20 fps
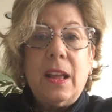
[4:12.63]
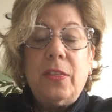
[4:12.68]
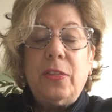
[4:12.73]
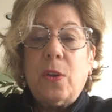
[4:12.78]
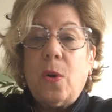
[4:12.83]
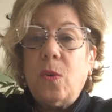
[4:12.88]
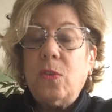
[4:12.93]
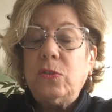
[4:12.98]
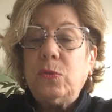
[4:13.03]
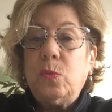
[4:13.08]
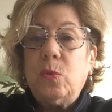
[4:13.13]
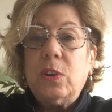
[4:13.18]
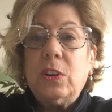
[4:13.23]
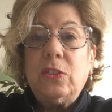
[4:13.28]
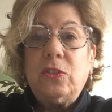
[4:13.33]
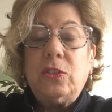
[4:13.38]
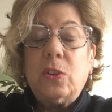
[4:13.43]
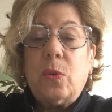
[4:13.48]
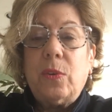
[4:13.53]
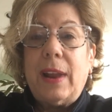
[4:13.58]
Those
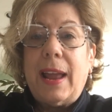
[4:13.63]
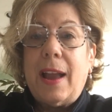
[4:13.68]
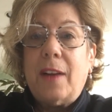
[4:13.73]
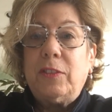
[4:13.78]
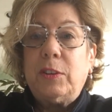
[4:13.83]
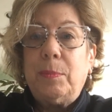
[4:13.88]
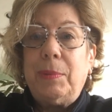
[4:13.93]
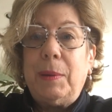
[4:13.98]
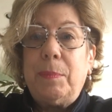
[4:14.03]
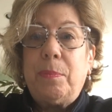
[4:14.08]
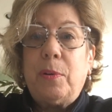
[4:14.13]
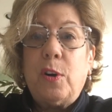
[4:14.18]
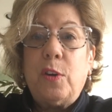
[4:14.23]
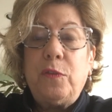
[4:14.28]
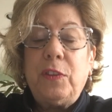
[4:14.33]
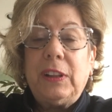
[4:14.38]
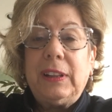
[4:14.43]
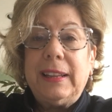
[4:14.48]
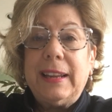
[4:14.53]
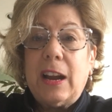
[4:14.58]
words don't have to be
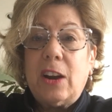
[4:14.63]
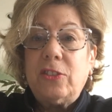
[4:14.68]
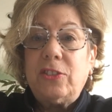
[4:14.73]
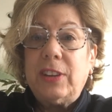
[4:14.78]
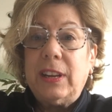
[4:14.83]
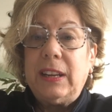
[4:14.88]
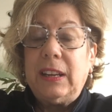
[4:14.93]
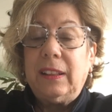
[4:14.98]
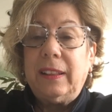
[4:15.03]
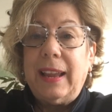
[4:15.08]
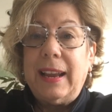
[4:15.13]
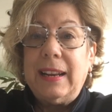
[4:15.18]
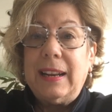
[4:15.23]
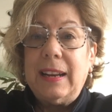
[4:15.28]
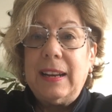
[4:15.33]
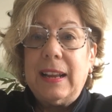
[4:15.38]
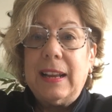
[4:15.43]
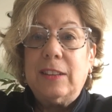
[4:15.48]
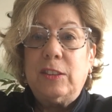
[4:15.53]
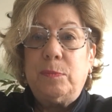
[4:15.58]
perfectly
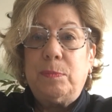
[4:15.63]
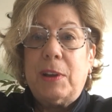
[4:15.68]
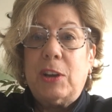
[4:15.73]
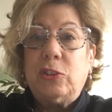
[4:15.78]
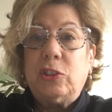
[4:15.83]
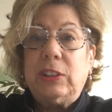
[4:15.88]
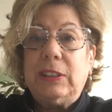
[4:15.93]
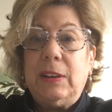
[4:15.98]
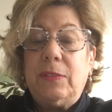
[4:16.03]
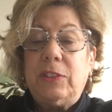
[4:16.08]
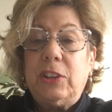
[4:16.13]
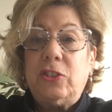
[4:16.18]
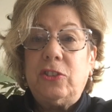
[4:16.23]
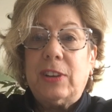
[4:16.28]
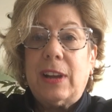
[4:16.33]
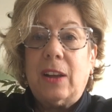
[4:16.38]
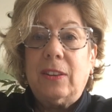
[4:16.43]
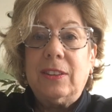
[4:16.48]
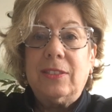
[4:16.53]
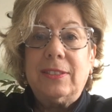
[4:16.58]
articulated, especially if the
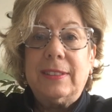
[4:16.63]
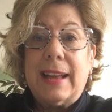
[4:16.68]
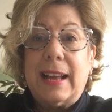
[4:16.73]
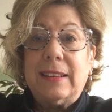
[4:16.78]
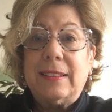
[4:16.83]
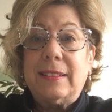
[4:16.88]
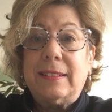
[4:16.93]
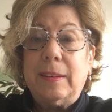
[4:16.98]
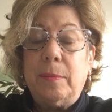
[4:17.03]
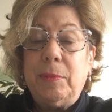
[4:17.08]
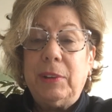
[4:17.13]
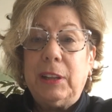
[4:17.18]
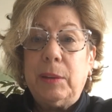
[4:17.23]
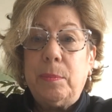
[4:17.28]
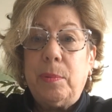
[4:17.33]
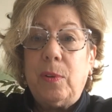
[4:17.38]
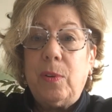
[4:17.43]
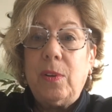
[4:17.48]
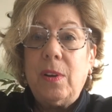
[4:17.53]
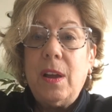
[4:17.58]
child is not
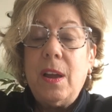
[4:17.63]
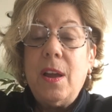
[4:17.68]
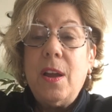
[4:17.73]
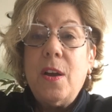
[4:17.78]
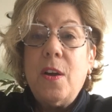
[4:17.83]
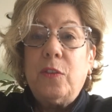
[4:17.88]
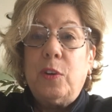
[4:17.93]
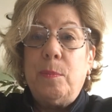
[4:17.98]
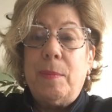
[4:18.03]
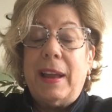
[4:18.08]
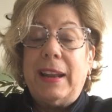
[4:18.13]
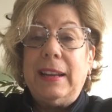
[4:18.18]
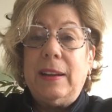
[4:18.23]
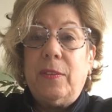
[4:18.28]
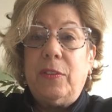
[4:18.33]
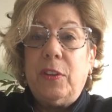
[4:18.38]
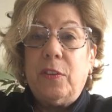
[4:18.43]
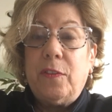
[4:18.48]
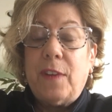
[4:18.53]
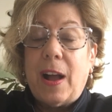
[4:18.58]
stimulable for many
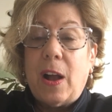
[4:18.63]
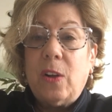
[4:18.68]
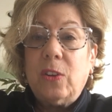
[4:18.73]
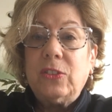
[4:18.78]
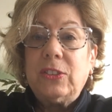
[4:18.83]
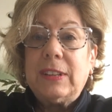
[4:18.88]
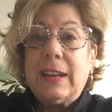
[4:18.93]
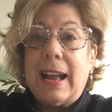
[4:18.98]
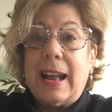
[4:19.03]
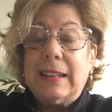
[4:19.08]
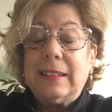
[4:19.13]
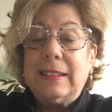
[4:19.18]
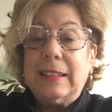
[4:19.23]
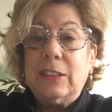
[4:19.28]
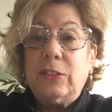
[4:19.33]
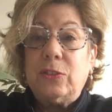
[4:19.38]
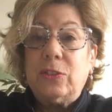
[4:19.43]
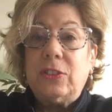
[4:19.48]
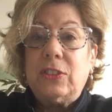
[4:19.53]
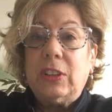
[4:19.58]
of the vowels,
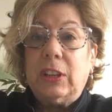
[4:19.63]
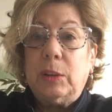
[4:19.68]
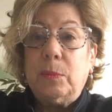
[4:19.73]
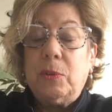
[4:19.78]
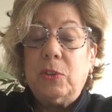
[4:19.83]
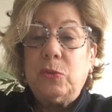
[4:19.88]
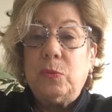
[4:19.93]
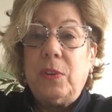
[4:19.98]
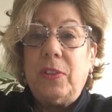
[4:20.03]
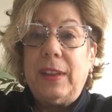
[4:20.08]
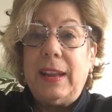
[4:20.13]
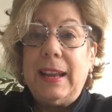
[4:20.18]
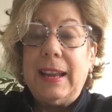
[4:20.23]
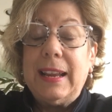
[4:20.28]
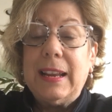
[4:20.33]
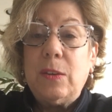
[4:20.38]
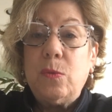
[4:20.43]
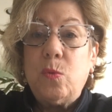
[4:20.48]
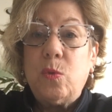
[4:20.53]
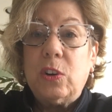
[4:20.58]
consonants, or syllables
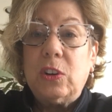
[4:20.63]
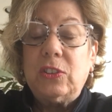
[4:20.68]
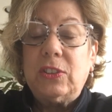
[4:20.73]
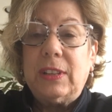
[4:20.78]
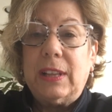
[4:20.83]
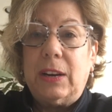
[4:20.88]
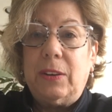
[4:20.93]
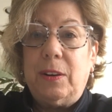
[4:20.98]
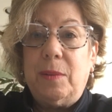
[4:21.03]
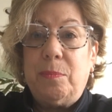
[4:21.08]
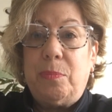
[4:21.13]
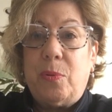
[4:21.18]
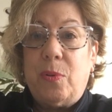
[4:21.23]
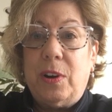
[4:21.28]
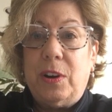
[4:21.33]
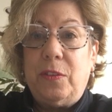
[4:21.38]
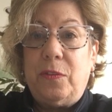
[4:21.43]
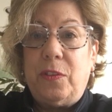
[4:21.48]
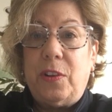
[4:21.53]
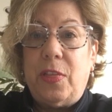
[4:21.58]
within words that are
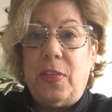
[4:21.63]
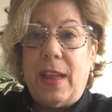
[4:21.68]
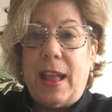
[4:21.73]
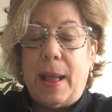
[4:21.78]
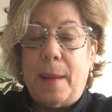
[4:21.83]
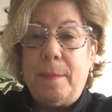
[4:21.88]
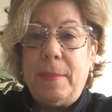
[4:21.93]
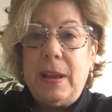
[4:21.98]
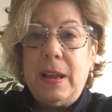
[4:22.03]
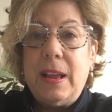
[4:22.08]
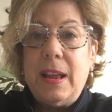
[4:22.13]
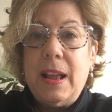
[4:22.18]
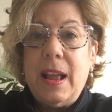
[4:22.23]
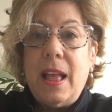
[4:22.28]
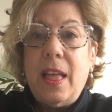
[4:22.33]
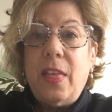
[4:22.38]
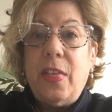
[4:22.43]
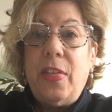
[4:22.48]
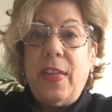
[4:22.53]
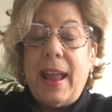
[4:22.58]
important for them.
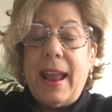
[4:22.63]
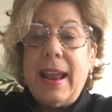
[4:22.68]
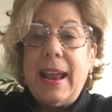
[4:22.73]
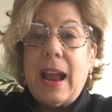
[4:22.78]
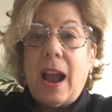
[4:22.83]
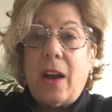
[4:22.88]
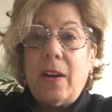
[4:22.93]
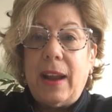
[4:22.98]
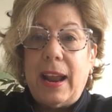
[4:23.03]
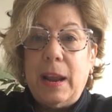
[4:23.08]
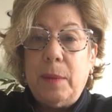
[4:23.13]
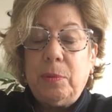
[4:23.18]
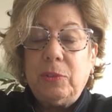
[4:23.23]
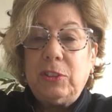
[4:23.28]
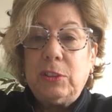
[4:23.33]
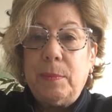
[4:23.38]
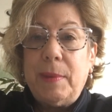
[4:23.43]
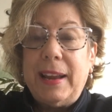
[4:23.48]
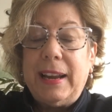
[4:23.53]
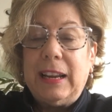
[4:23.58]
They are able
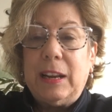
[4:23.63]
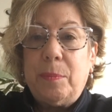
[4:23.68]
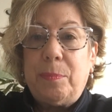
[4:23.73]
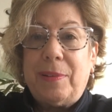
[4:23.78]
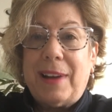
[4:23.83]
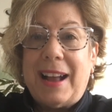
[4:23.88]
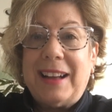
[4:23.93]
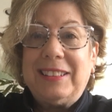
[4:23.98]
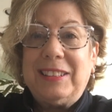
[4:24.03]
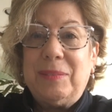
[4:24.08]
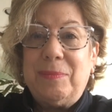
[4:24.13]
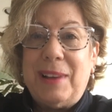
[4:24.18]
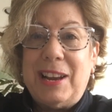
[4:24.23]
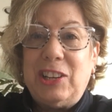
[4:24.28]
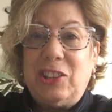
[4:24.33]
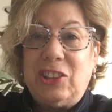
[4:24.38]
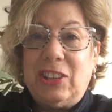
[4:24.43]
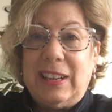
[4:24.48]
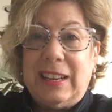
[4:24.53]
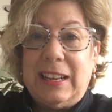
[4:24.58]
to make an
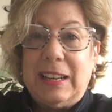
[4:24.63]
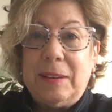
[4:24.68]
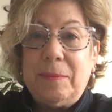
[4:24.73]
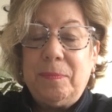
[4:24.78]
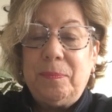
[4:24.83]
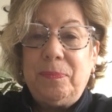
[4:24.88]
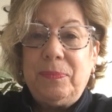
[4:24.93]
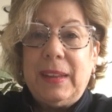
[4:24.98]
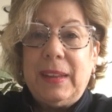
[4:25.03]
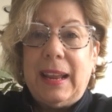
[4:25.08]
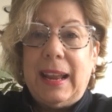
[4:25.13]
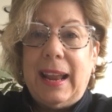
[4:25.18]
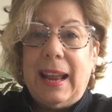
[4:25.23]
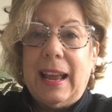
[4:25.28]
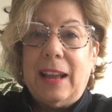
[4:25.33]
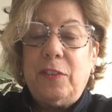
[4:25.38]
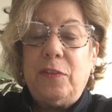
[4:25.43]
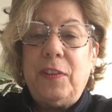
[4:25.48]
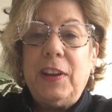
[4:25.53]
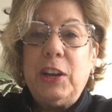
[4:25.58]
approximation,
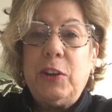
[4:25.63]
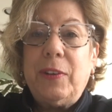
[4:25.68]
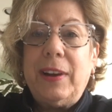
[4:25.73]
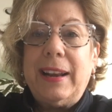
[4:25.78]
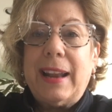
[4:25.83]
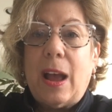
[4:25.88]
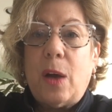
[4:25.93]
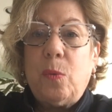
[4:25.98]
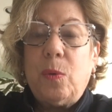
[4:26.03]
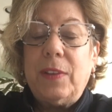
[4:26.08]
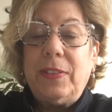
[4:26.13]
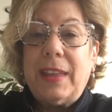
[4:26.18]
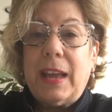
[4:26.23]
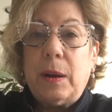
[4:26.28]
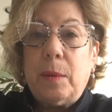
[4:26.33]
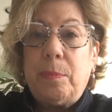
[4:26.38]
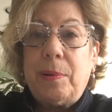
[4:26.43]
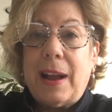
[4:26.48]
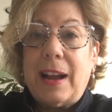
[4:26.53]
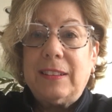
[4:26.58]
and figuring out what that
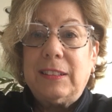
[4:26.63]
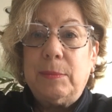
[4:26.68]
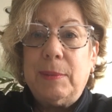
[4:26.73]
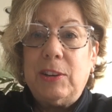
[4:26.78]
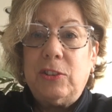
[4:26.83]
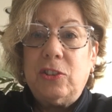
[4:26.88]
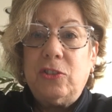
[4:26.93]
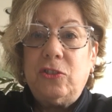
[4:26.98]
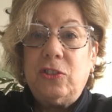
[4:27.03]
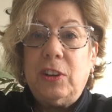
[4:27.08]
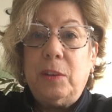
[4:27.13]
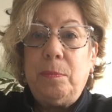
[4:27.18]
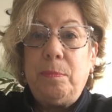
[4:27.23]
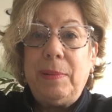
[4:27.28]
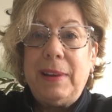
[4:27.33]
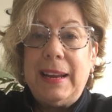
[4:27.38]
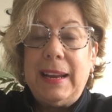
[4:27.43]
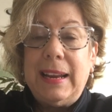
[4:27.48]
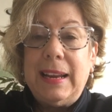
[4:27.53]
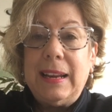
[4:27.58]
approximation should
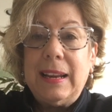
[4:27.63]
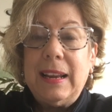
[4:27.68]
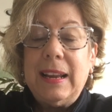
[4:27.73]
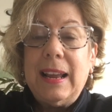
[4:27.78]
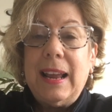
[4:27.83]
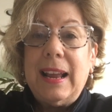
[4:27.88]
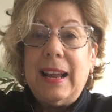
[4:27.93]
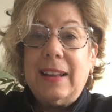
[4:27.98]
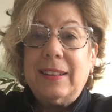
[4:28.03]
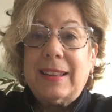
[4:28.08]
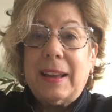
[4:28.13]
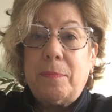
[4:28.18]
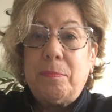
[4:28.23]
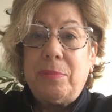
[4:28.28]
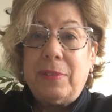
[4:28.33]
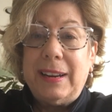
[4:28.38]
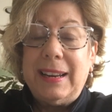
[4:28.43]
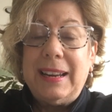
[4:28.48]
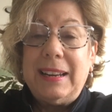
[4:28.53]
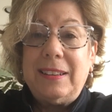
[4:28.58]
be is
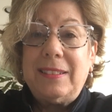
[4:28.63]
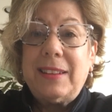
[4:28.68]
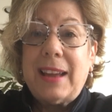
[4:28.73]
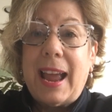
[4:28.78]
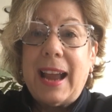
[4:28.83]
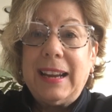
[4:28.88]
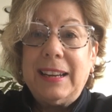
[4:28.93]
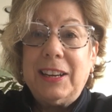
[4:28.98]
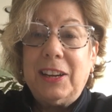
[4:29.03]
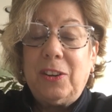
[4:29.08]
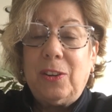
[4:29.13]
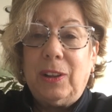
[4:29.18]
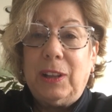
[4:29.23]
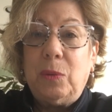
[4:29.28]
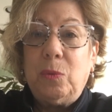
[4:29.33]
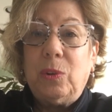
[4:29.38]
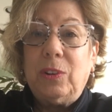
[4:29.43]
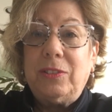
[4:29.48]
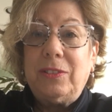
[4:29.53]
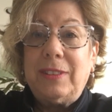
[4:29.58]
pretty technical
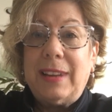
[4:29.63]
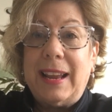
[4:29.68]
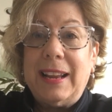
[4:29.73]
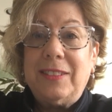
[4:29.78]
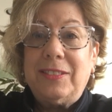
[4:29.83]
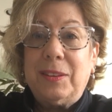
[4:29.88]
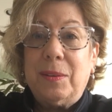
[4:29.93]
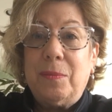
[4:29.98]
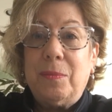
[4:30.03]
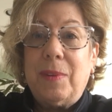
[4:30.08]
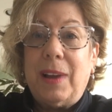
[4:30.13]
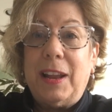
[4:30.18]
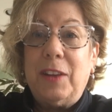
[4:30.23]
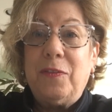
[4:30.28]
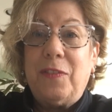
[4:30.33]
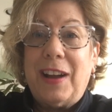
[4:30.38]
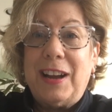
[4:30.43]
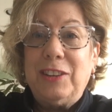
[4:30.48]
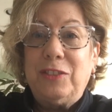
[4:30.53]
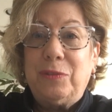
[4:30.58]
and will take some
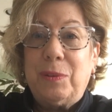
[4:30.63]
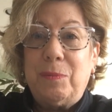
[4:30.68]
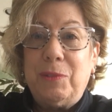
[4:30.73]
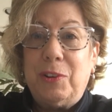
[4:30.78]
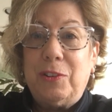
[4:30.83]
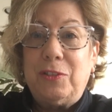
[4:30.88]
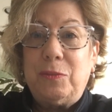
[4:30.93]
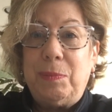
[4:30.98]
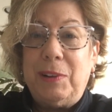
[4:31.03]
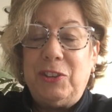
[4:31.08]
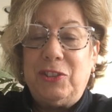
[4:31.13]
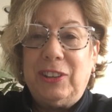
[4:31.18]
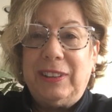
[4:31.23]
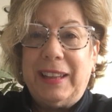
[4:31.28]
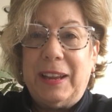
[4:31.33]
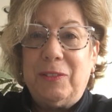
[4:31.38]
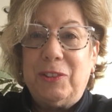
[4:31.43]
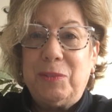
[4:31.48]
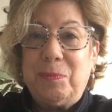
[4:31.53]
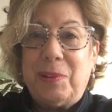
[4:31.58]
advice from your speech and
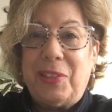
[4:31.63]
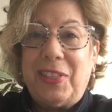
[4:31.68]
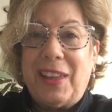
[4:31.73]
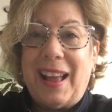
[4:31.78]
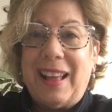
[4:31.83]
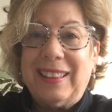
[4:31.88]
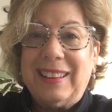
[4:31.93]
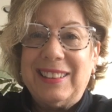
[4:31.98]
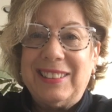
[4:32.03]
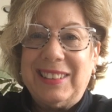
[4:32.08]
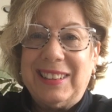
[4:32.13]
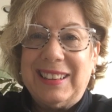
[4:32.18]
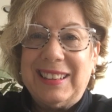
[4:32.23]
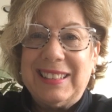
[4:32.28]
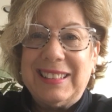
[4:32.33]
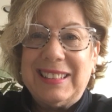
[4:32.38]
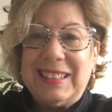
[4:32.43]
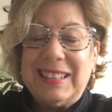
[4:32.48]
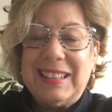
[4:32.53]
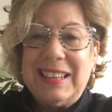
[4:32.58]
language
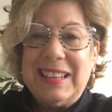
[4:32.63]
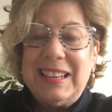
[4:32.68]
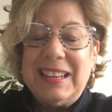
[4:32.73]
pathologist.